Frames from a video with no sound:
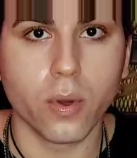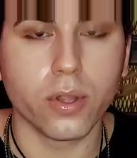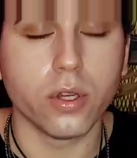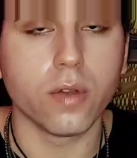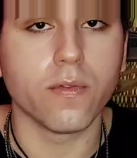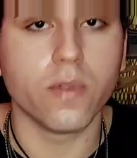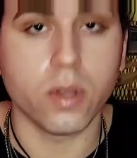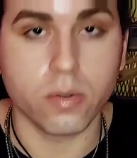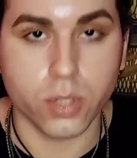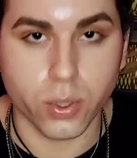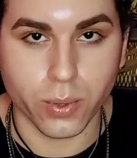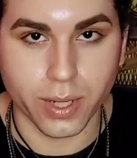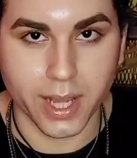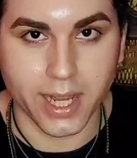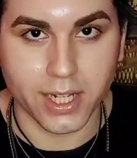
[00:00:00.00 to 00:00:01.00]
with your
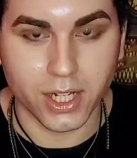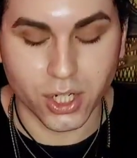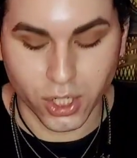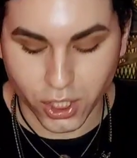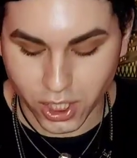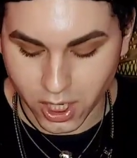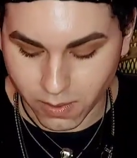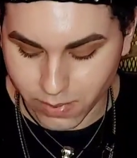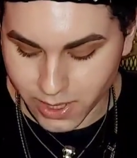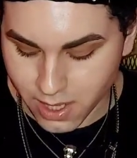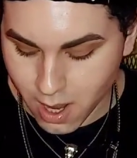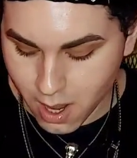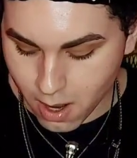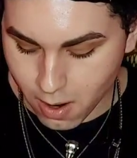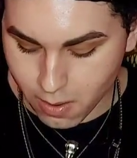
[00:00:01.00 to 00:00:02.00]
future relationships.
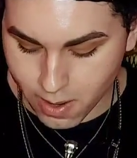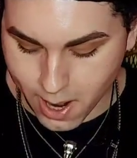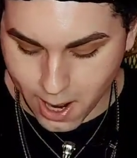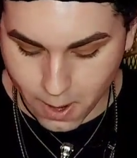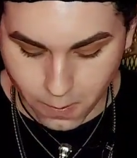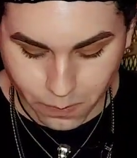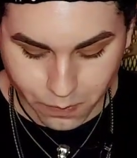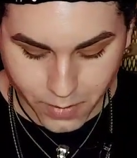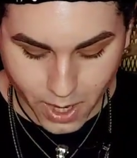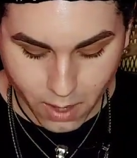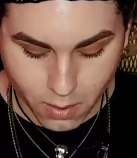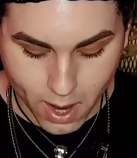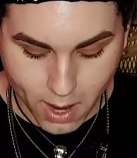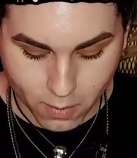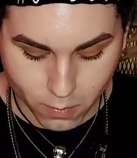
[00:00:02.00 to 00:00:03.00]
Okay,
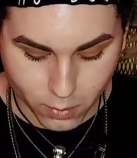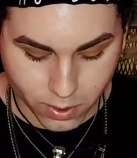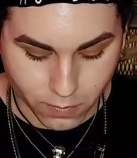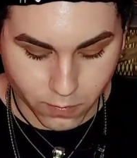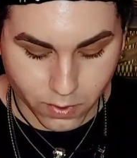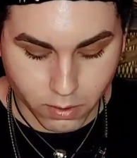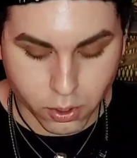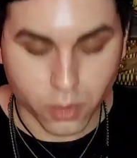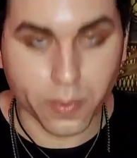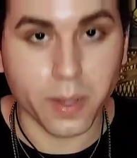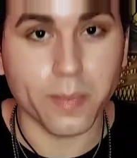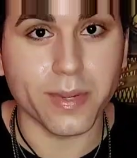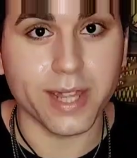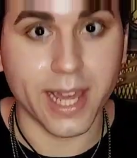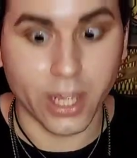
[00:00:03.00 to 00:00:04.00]
and with future
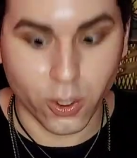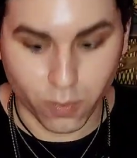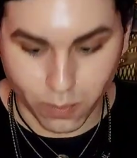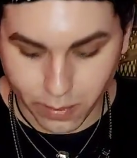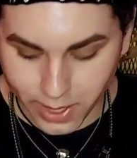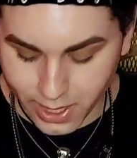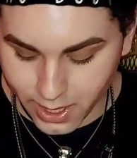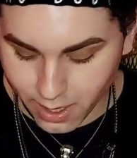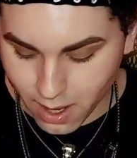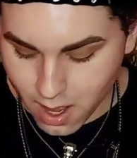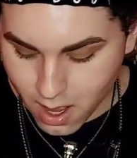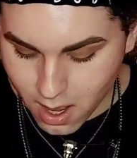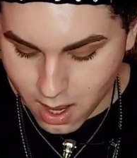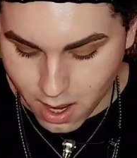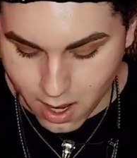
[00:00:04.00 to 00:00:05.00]
people that you meet.
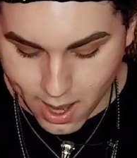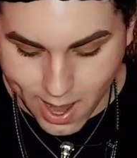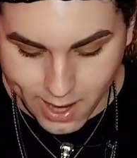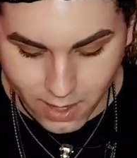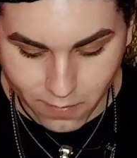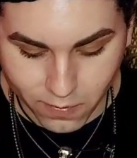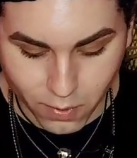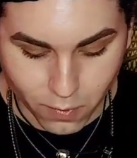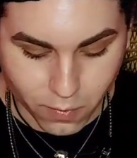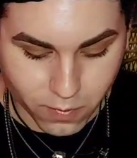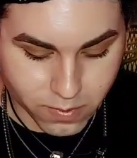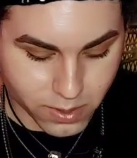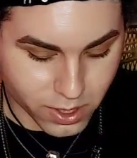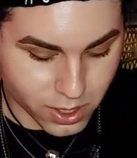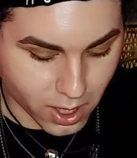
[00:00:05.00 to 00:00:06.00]
And if you
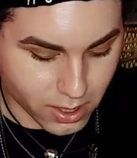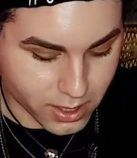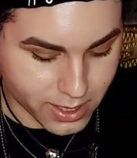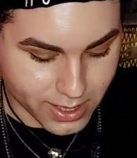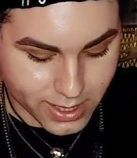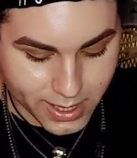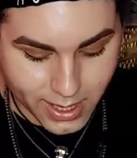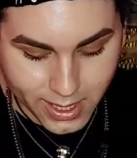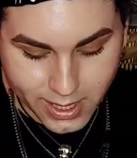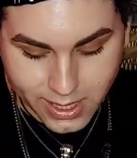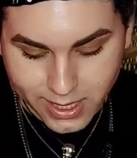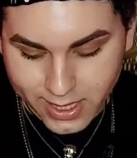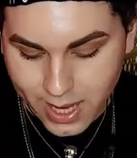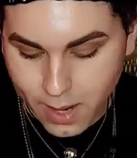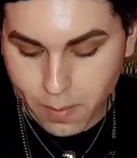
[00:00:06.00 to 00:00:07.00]
start to see
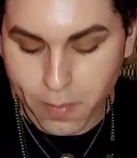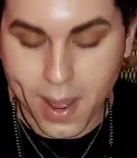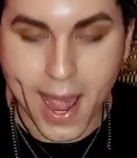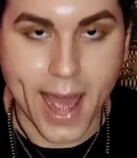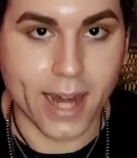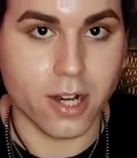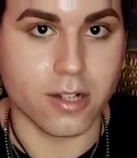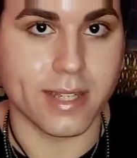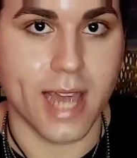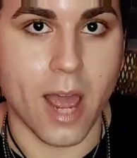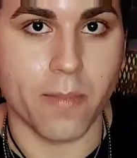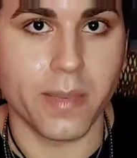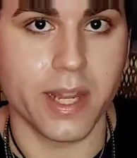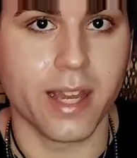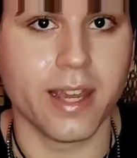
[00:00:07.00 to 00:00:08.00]
the same patterns
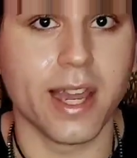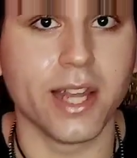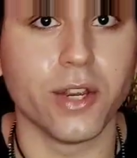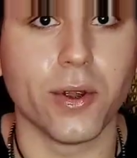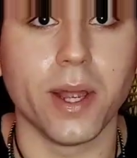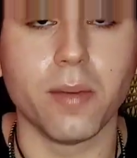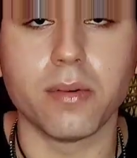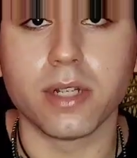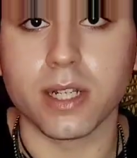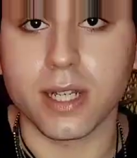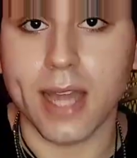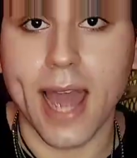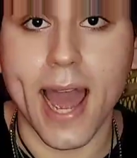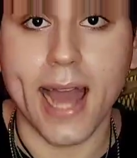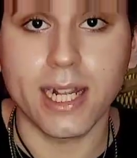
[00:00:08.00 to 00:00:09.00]
happening again, you're able to
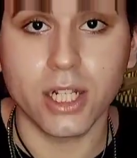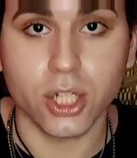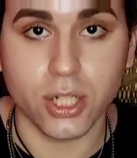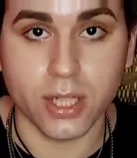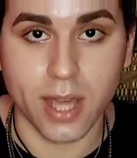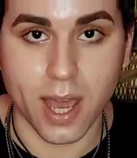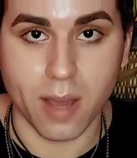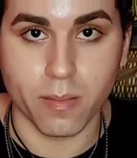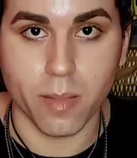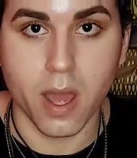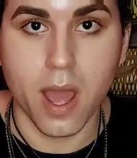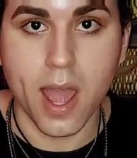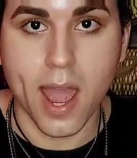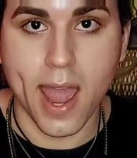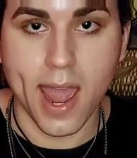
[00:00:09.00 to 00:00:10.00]
catch them
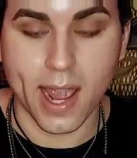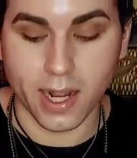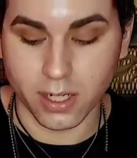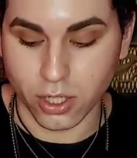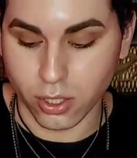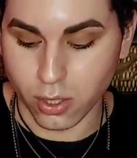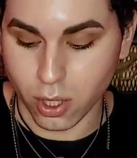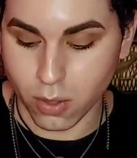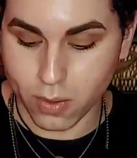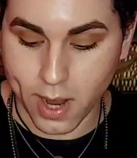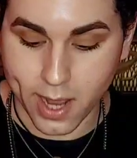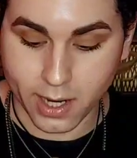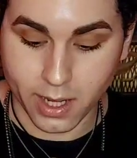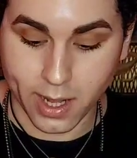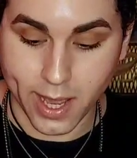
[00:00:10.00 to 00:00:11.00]
and,
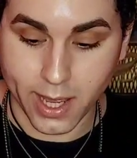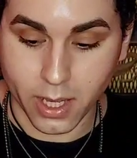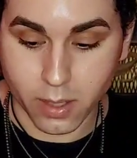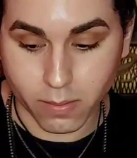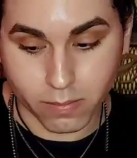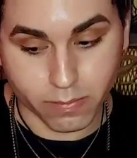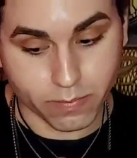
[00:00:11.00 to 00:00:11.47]
kind of like